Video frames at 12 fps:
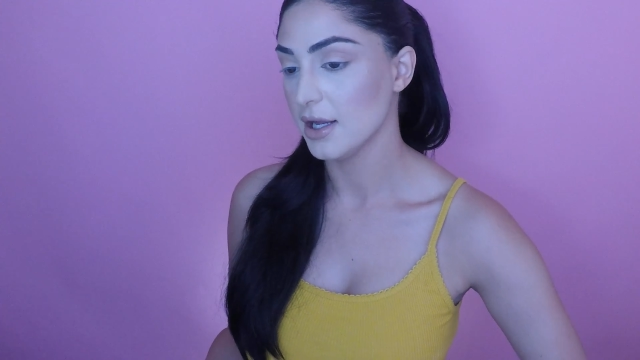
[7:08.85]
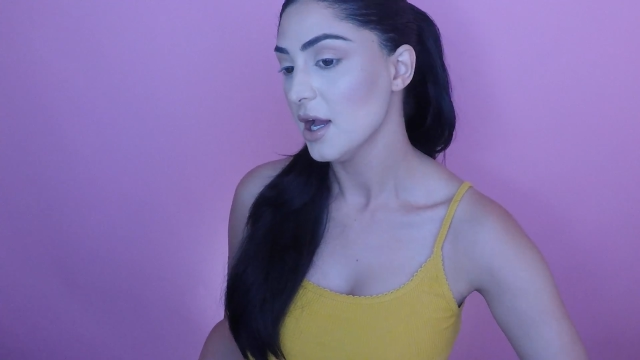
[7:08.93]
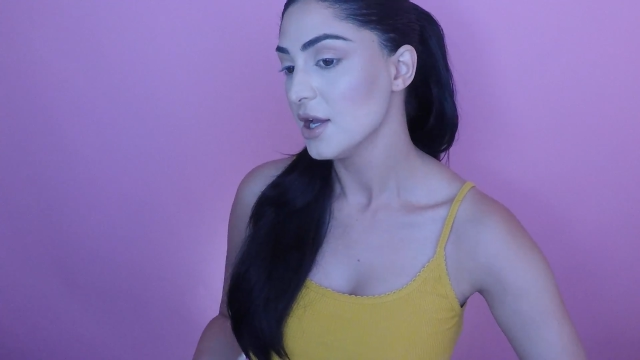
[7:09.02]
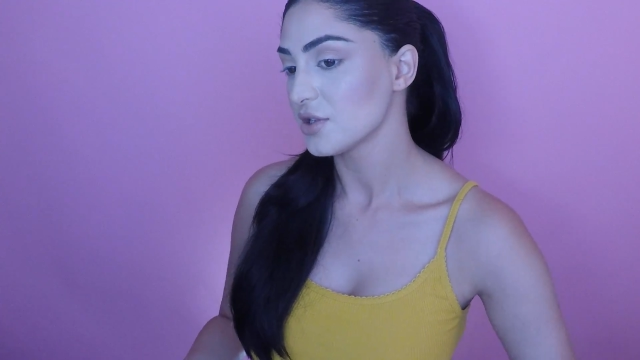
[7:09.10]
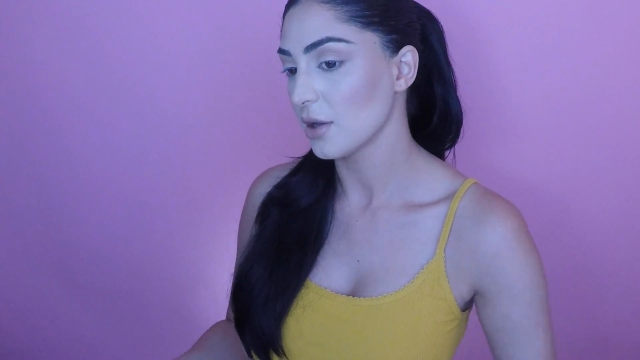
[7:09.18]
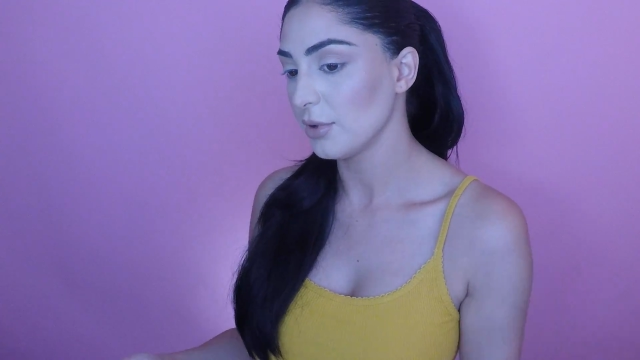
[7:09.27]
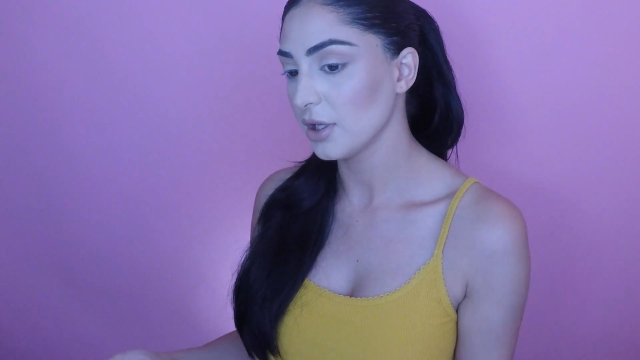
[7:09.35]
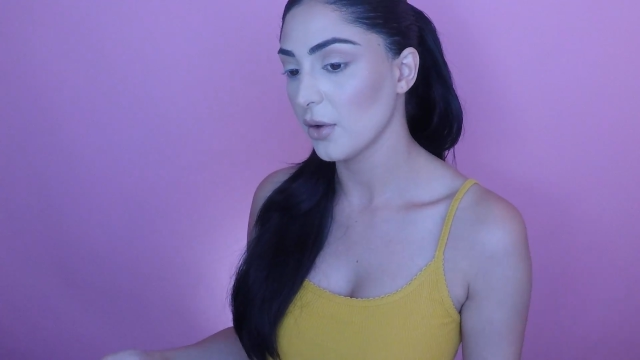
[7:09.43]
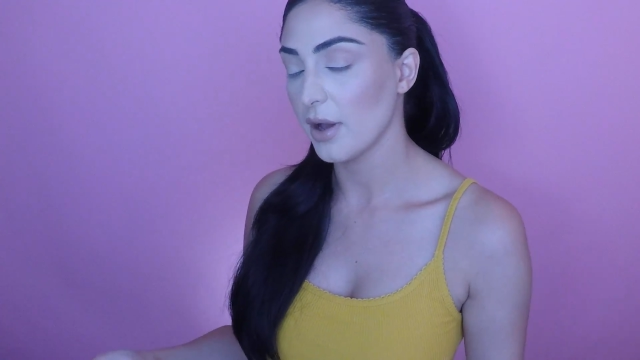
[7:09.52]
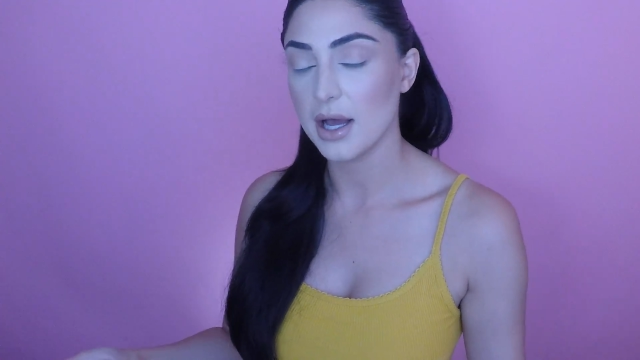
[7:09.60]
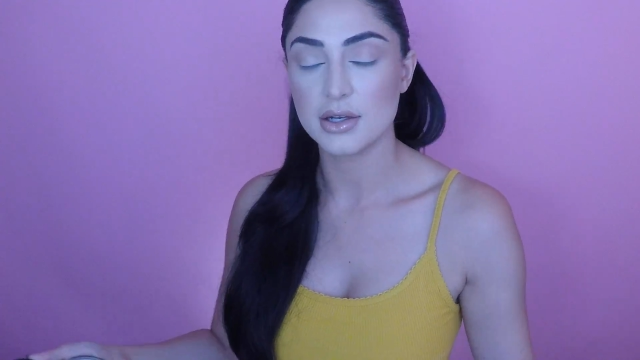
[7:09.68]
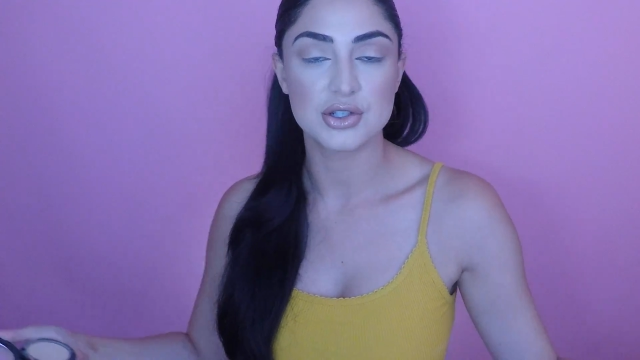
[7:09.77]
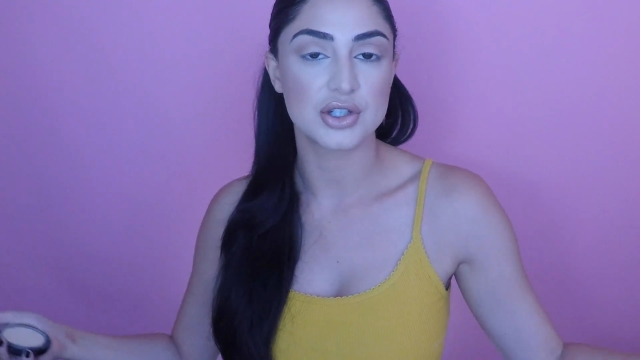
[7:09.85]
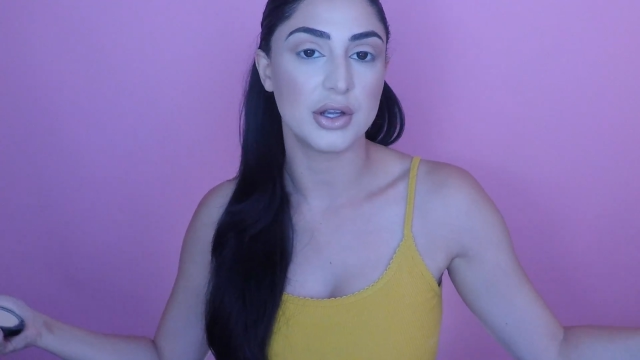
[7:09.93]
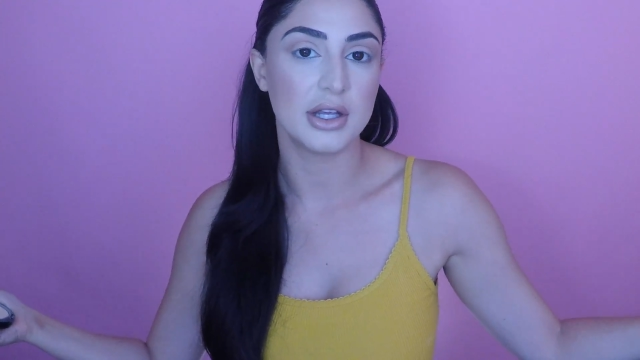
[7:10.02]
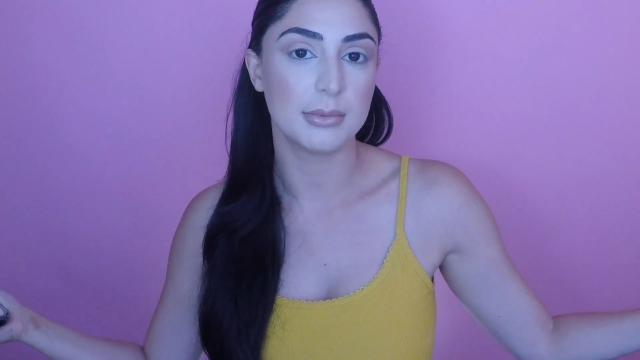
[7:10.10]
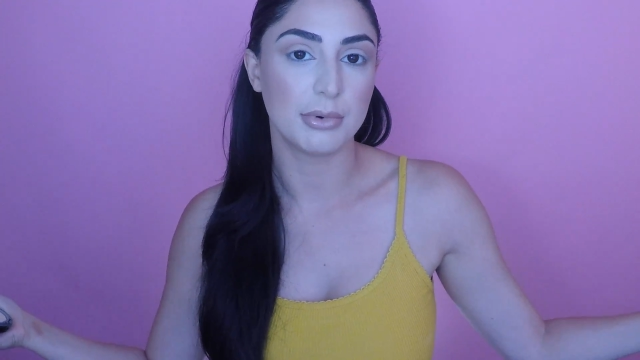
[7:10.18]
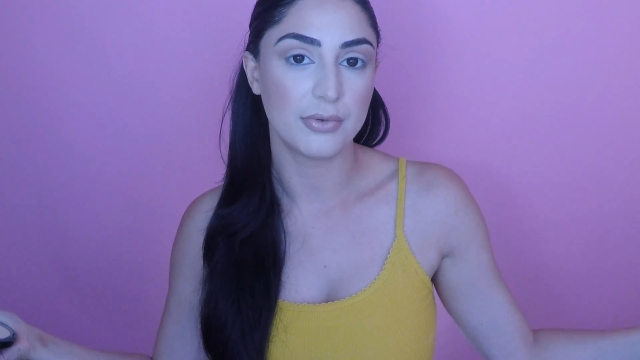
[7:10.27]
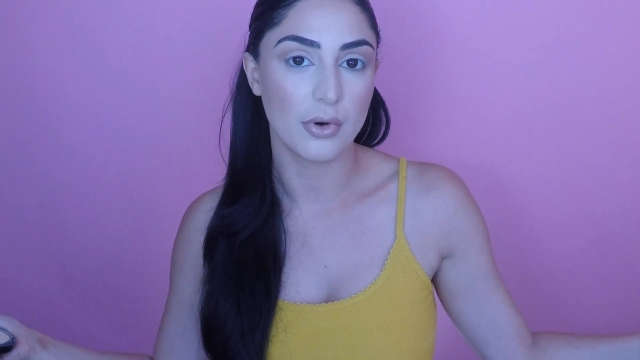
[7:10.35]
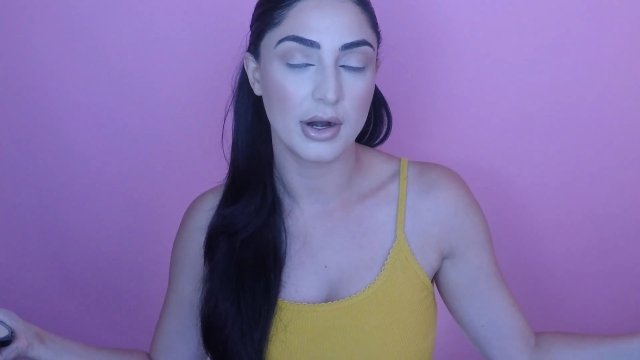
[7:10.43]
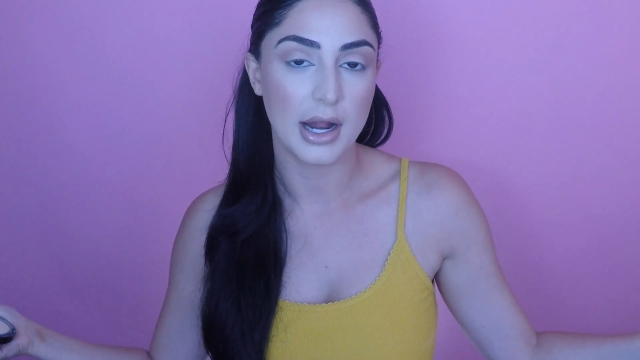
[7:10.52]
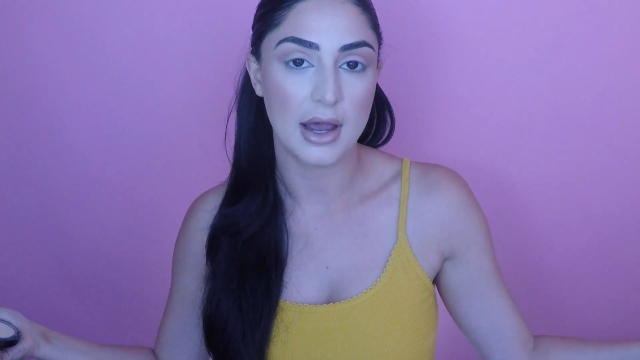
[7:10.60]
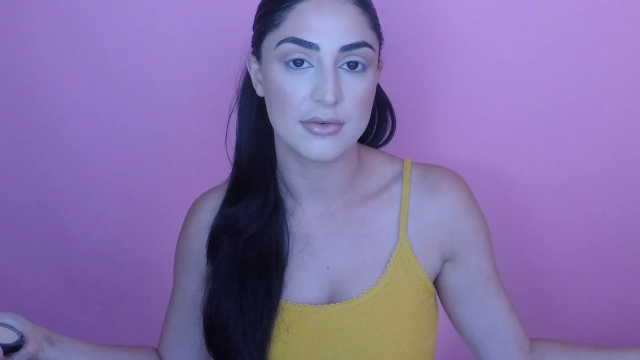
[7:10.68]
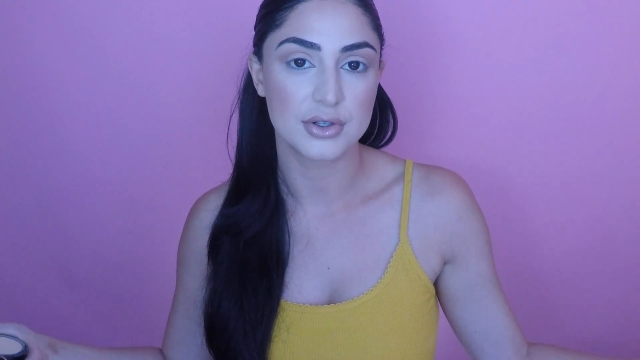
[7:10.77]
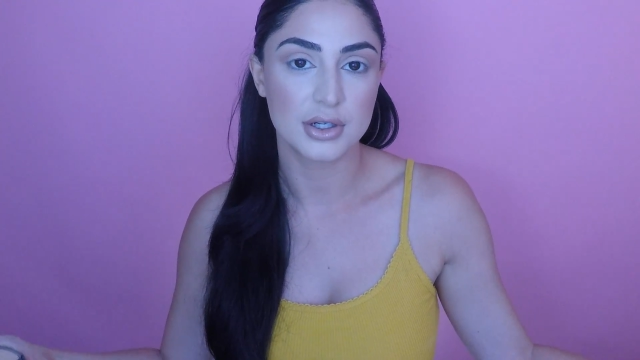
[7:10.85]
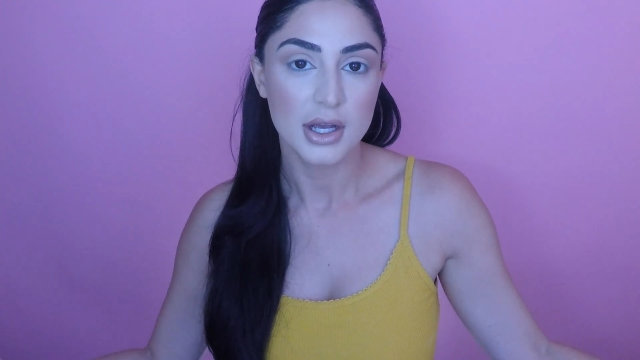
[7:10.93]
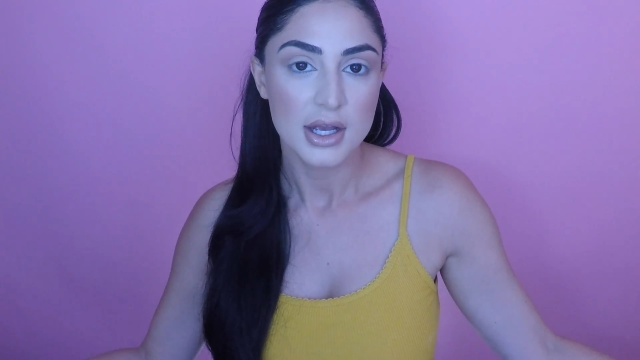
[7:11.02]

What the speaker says: So I'm going to go ahead and show you the before and after.